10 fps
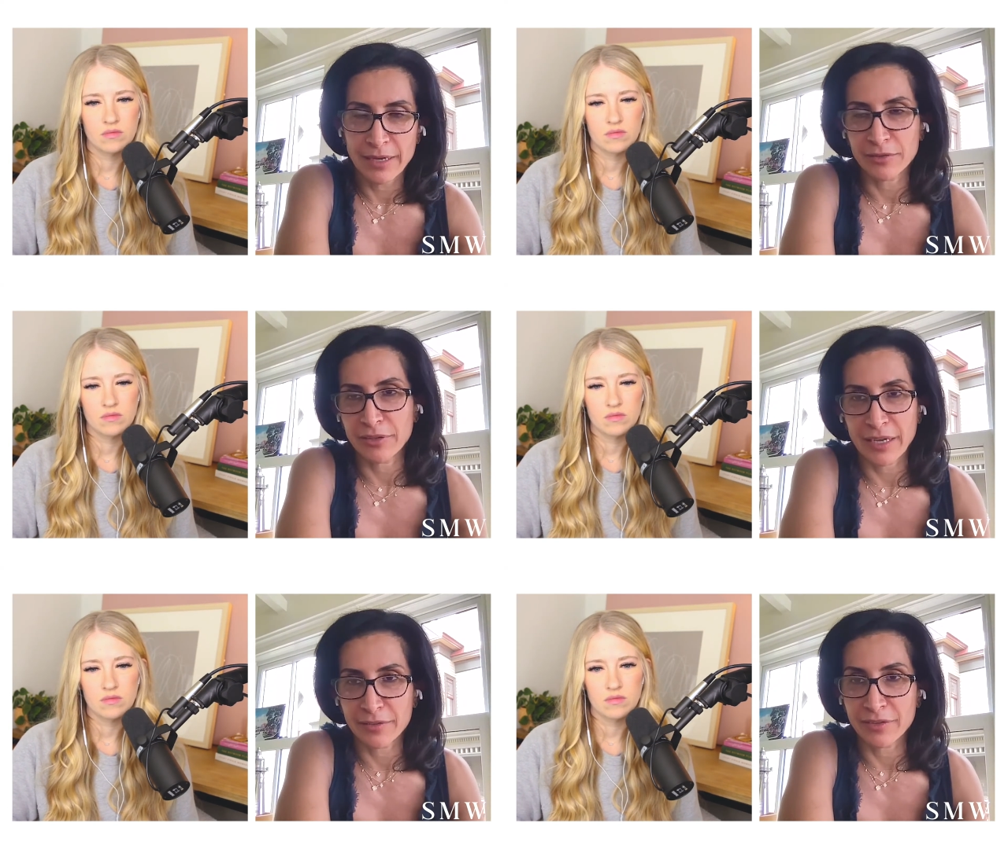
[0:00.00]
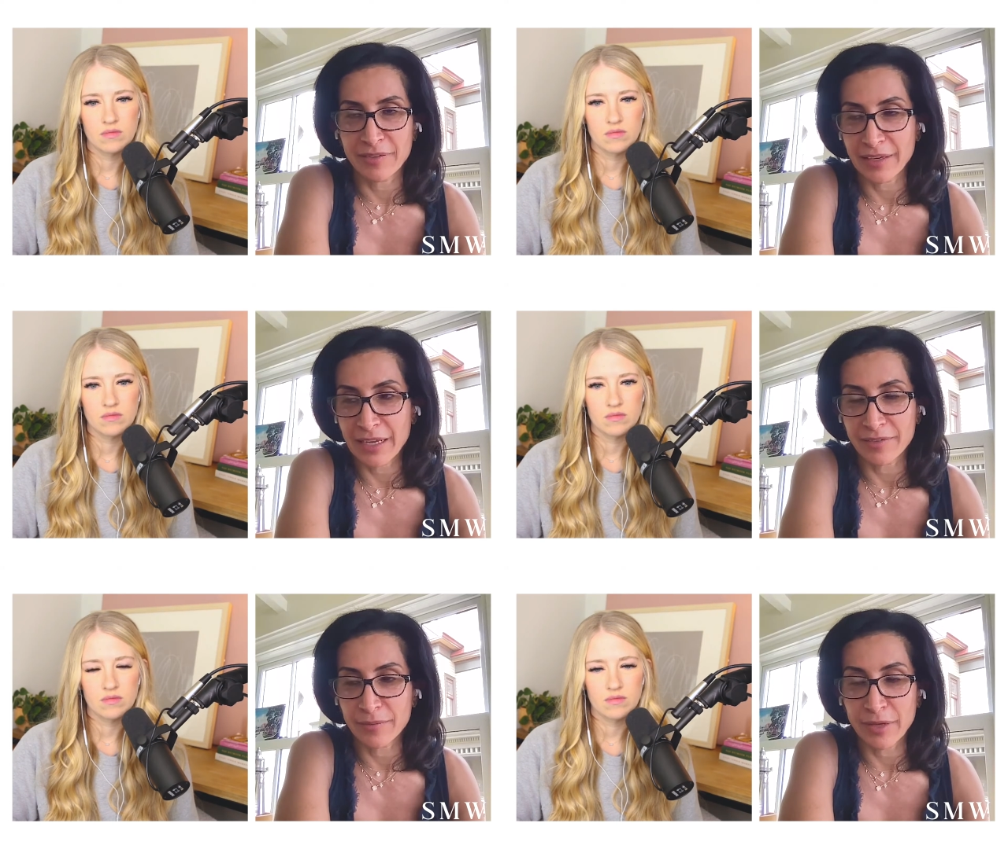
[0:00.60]
Speaker 1: actually i should say
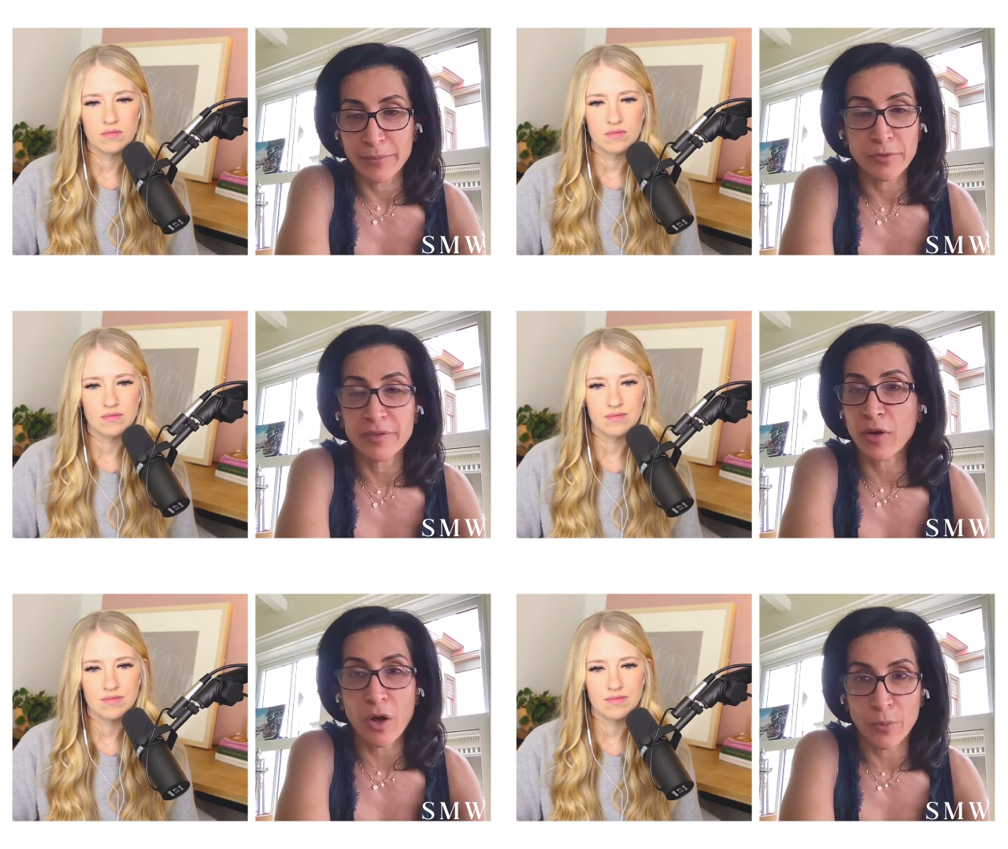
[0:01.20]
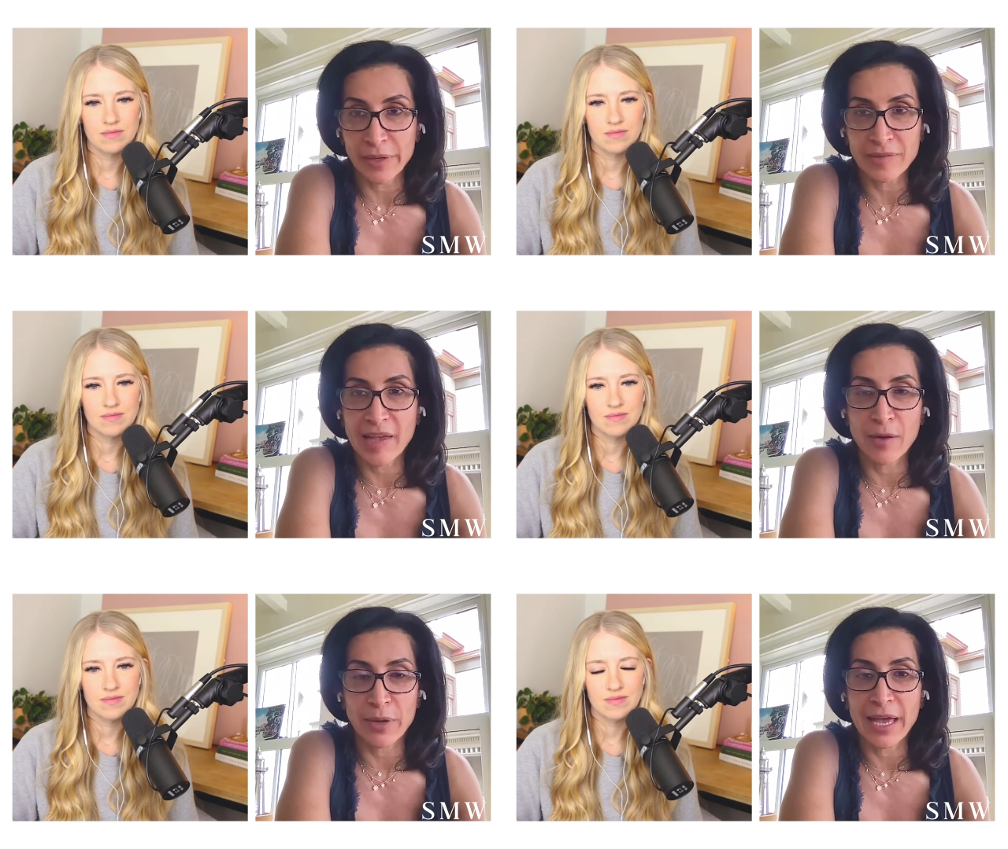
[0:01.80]
not sometimes it's always
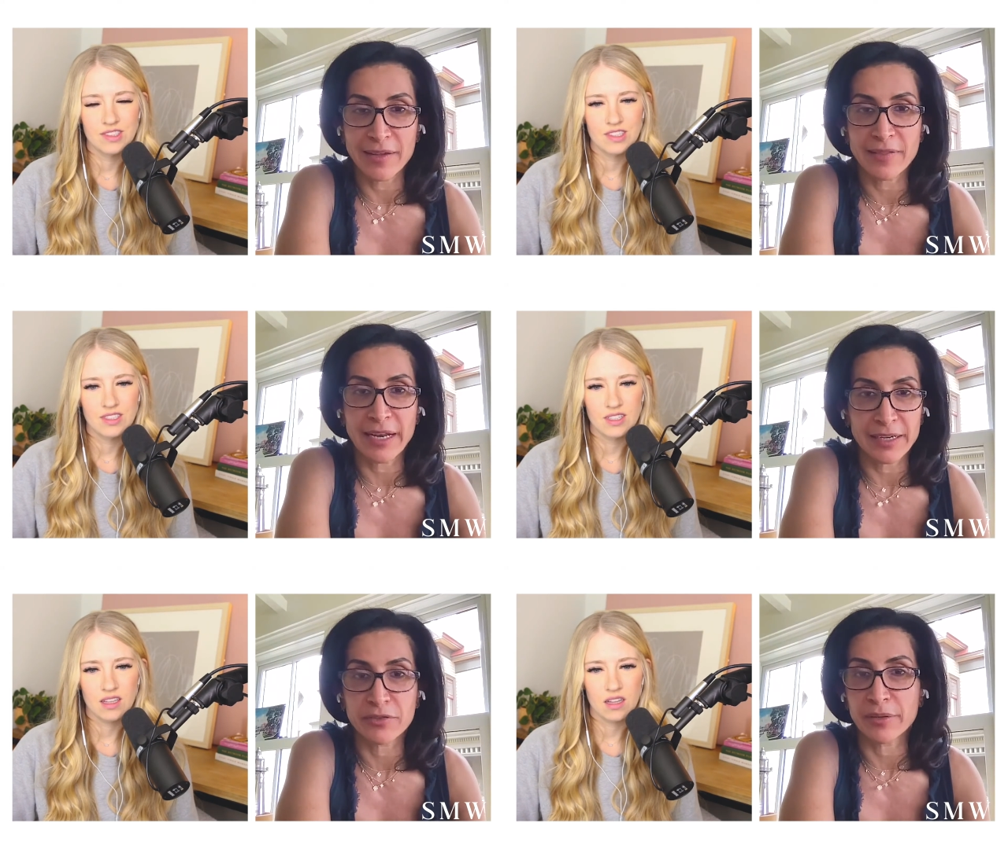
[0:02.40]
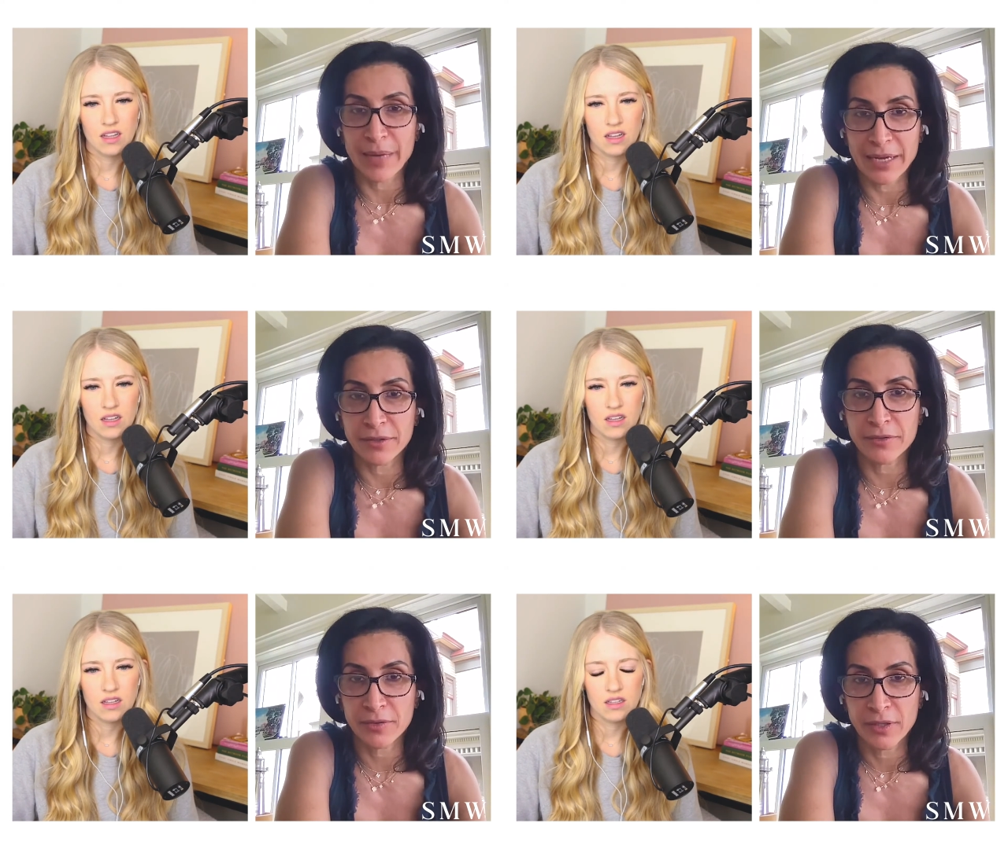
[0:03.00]
how we ask that actually
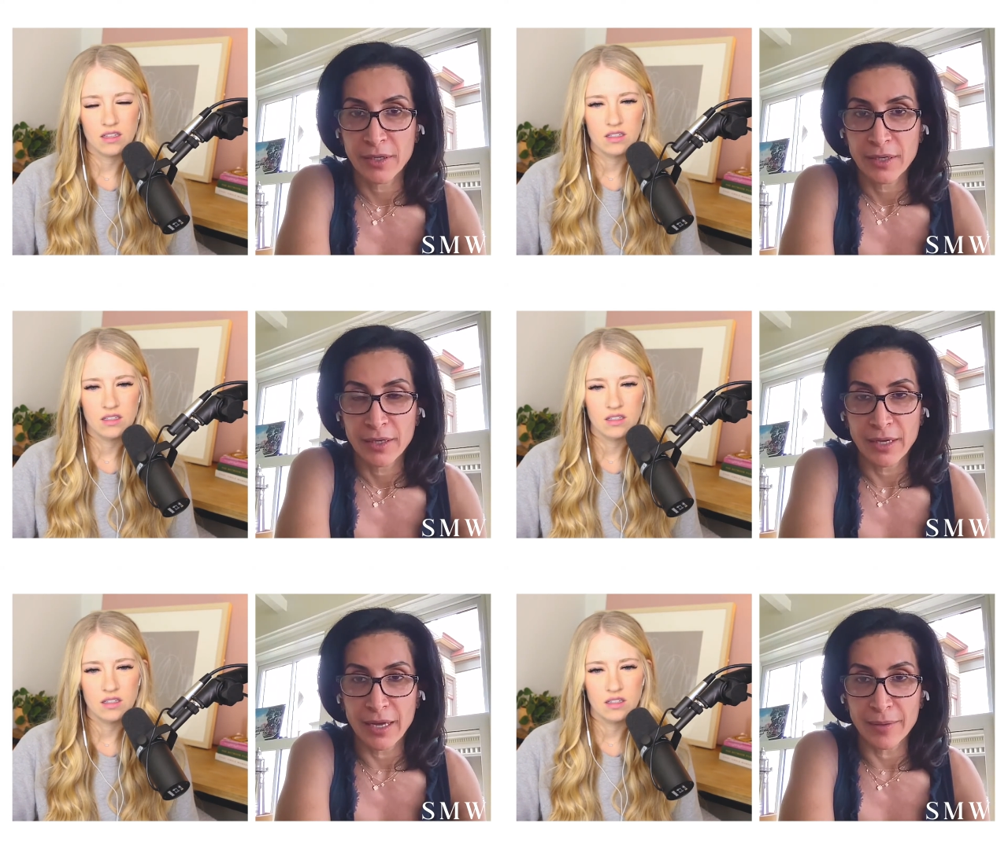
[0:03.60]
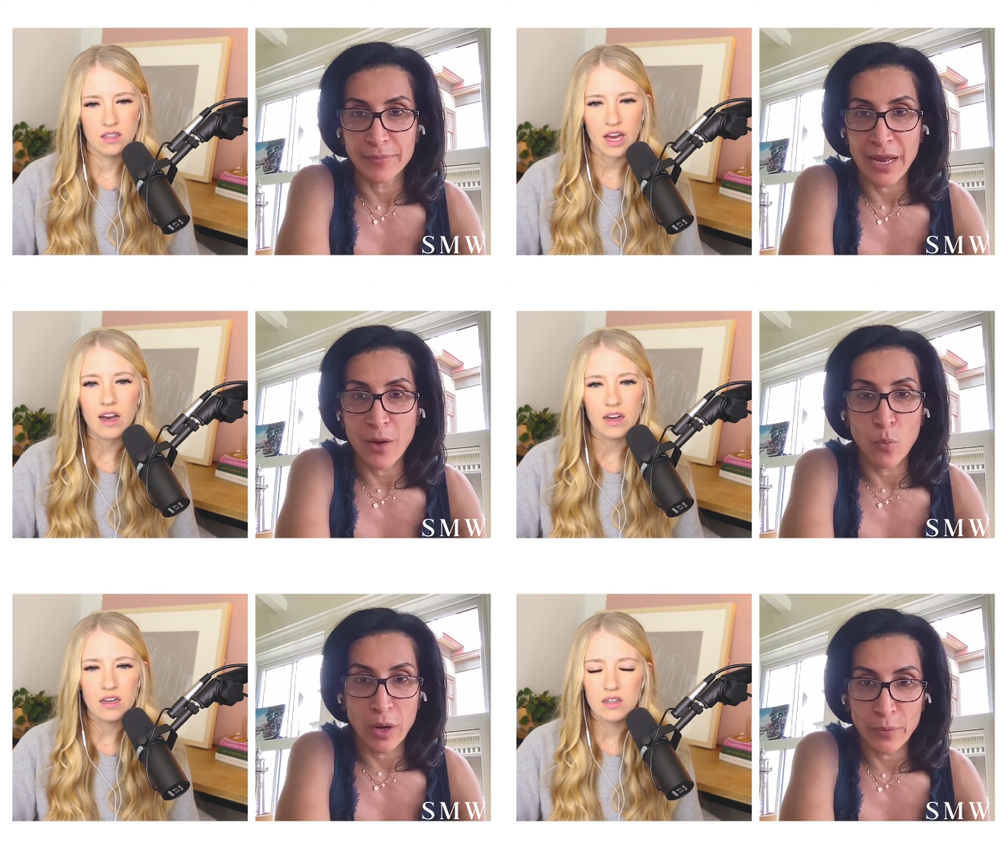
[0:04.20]
matters um,
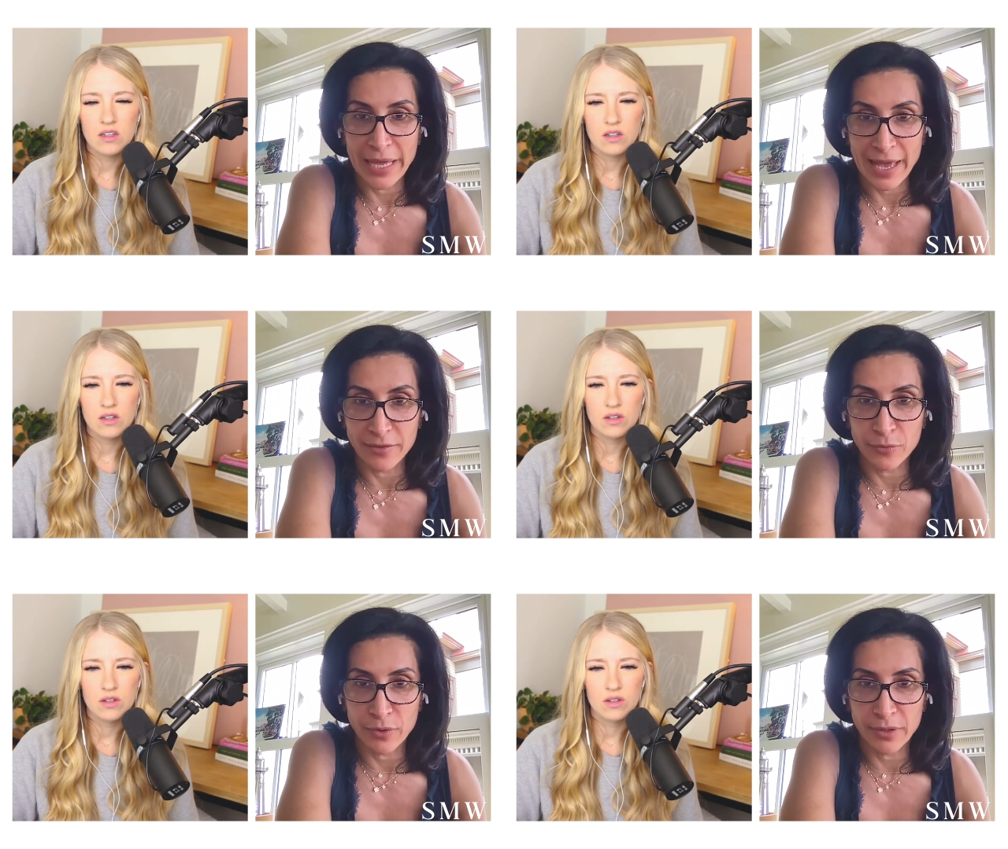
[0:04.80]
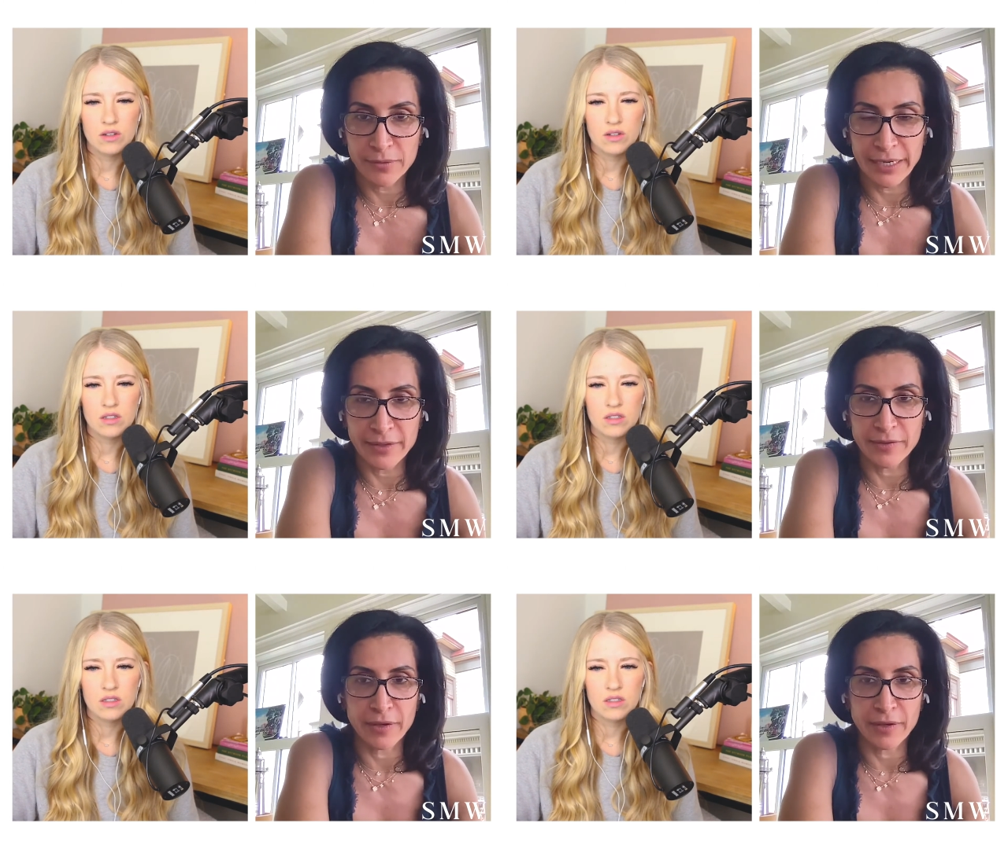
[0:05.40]
not yeah. what we ask for right